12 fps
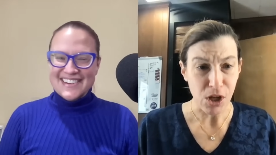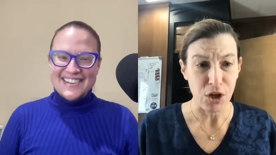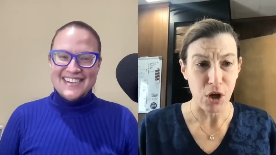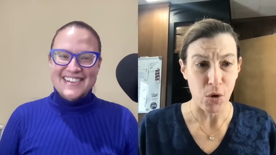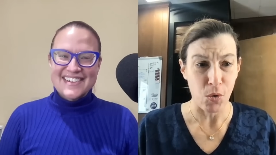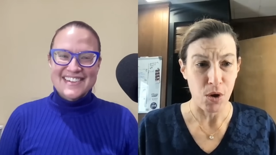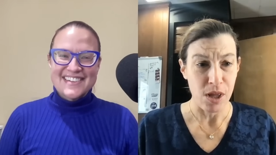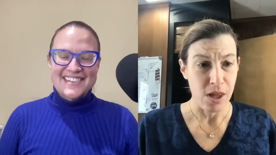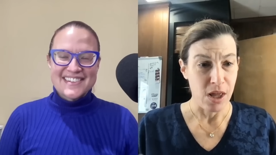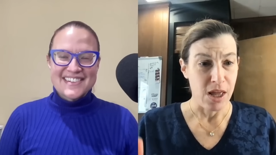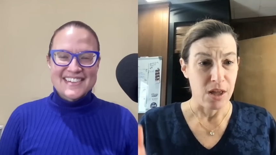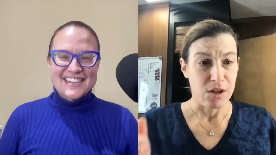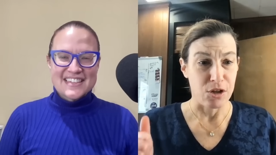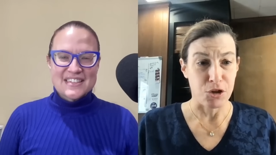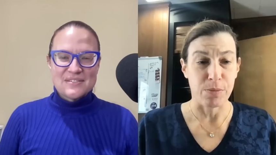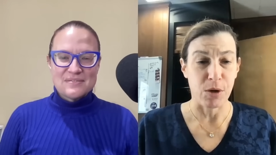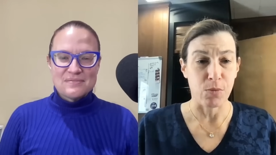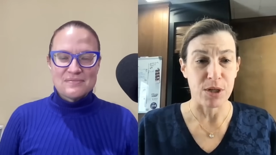Speaker 1: you know,
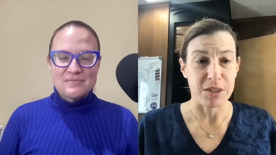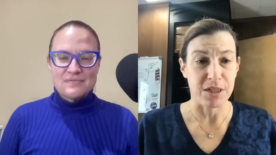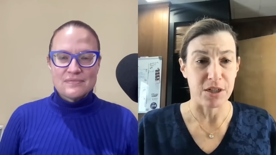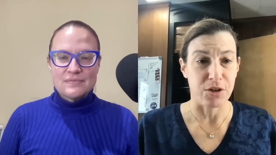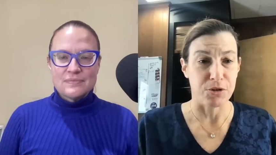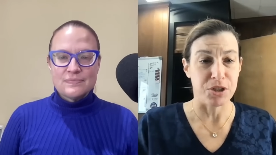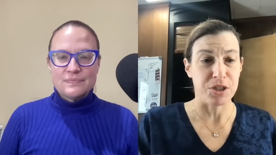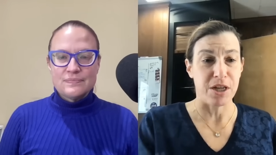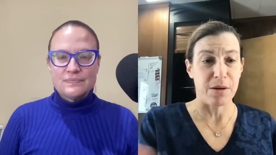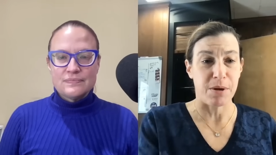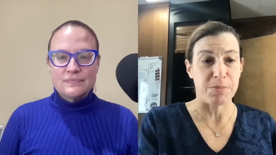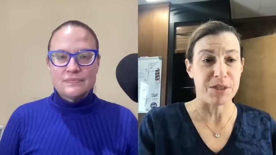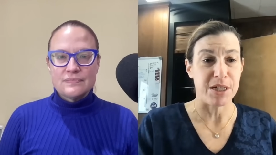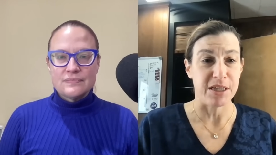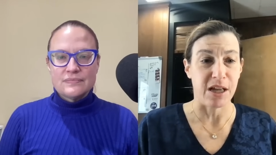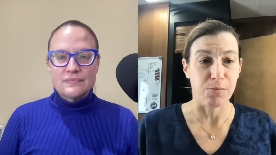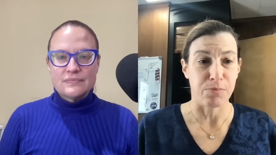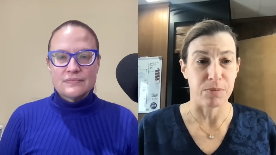determining what your CMMC
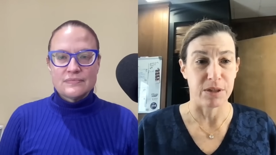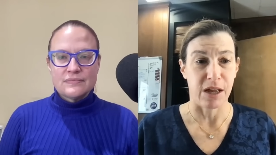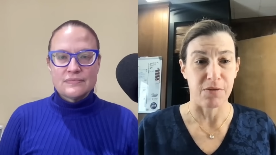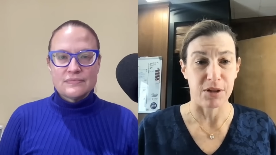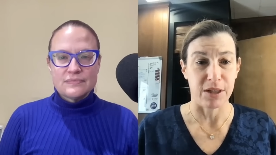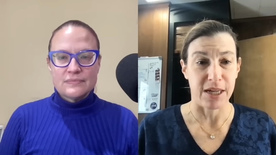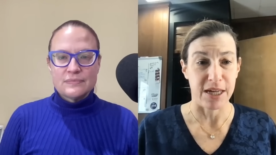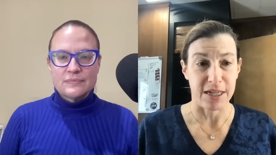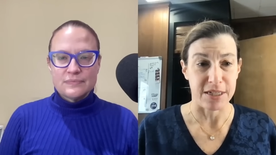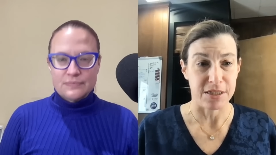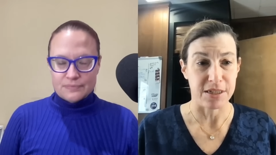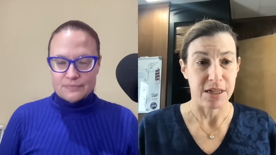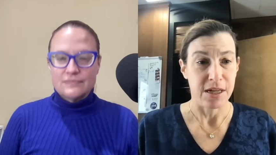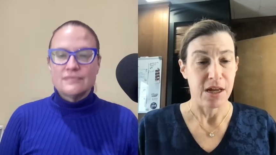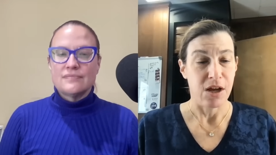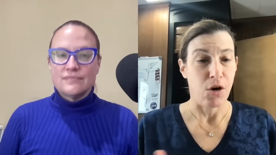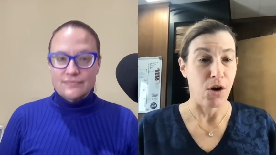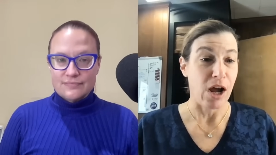le- level is
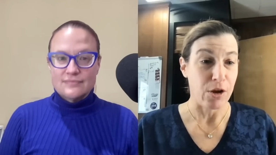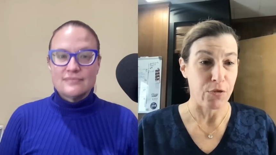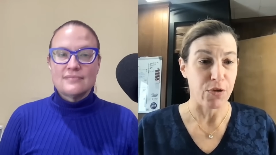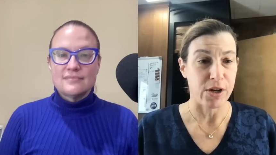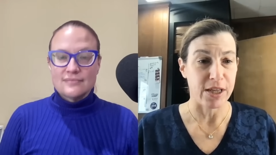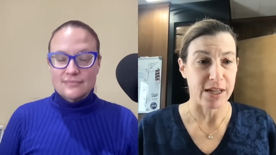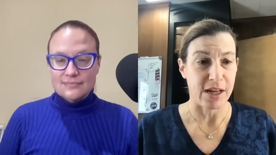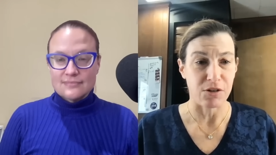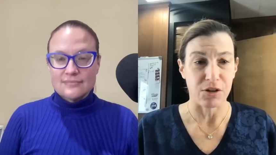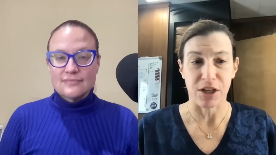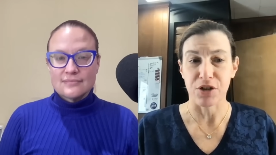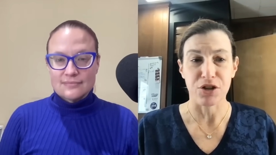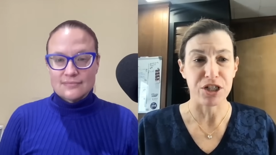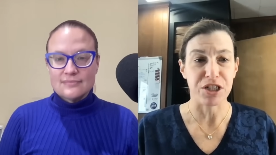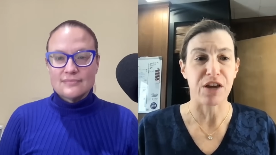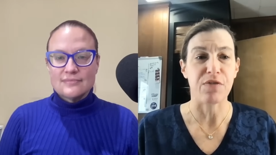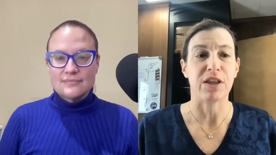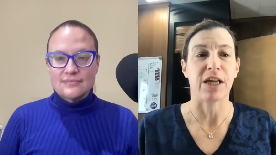or how you figure that out. Can you just
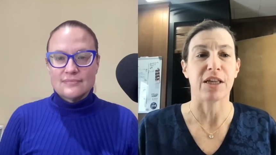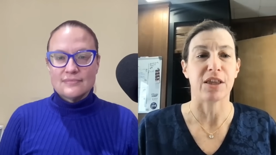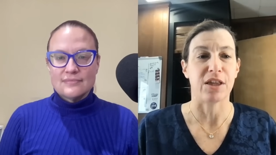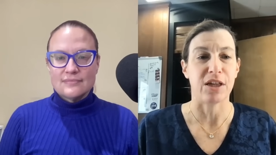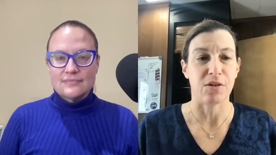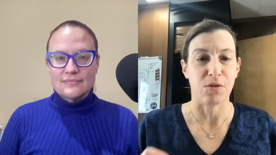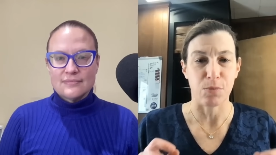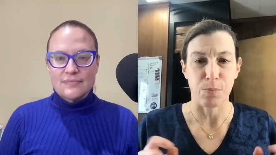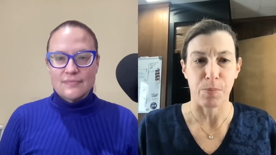give like the